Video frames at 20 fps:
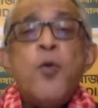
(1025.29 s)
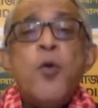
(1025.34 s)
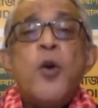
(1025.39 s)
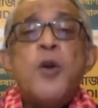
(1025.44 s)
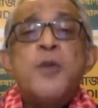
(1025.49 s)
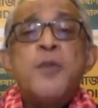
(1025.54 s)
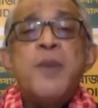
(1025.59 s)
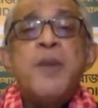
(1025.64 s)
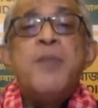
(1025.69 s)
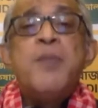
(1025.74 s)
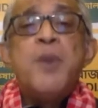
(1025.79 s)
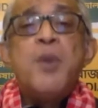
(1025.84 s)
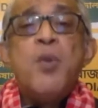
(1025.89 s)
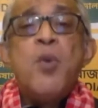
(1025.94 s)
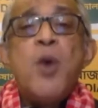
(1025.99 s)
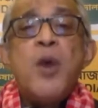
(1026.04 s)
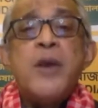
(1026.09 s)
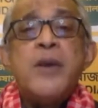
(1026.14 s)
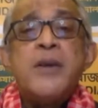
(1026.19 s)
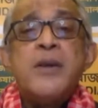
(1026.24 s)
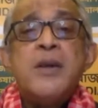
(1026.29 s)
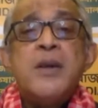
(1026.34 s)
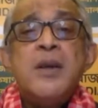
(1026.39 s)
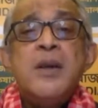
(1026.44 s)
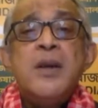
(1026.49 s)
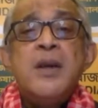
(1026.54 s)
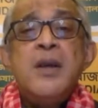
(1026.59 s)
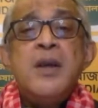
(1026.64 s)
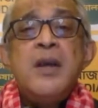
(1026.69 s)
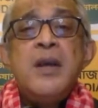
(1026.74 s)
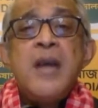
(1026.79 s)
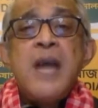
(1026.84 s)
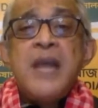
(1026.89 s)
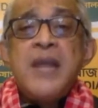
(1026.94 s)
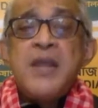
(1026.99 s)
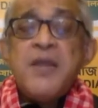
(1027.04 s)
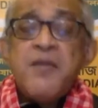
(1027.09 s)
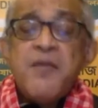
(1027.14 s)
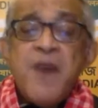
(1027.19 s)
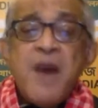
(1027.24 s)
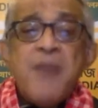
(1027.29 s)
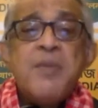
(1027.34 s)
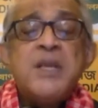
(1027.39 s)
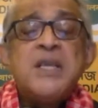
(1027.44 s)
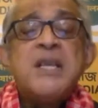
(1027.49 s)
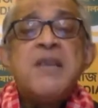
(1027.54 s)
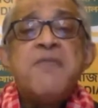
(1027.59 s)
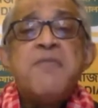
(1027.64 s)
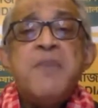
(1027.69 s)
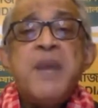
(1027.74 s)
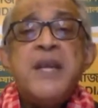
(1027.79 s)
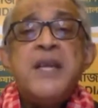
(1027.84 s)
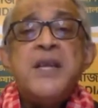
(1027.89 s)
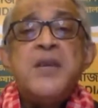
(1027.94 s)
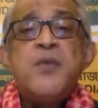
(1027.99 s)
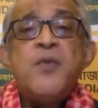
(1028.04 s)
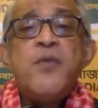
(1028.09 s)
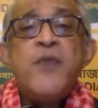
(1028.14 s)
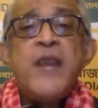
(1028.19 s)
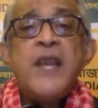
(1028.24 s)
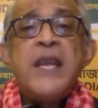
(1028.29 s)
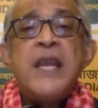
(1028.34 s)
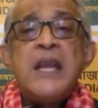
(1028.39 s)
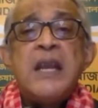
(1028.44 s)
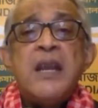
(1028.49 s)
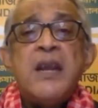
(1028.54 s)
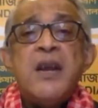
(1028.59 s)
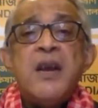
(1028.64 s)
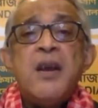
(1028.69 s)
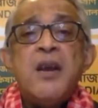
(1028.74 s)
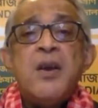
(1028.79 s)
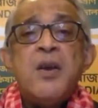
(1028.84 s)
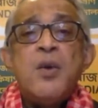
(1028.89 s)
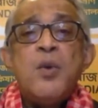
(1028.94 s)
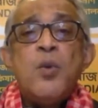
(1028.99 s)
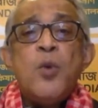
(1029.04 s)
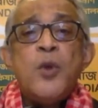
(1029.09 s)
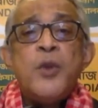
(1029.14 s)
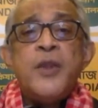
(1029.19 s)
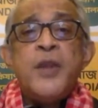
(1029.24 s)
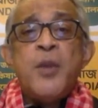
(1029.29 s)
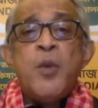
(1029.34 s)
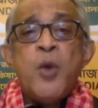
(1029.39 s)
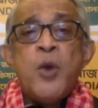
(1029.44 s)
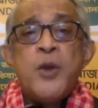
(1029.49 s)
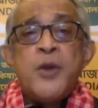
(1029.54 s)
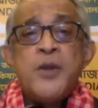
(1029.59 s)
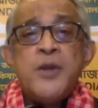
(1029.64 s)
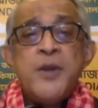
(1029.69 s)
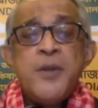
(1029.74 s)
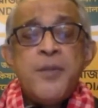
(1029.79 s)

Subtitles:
of what people want. And the farmers have made it very clear what they want.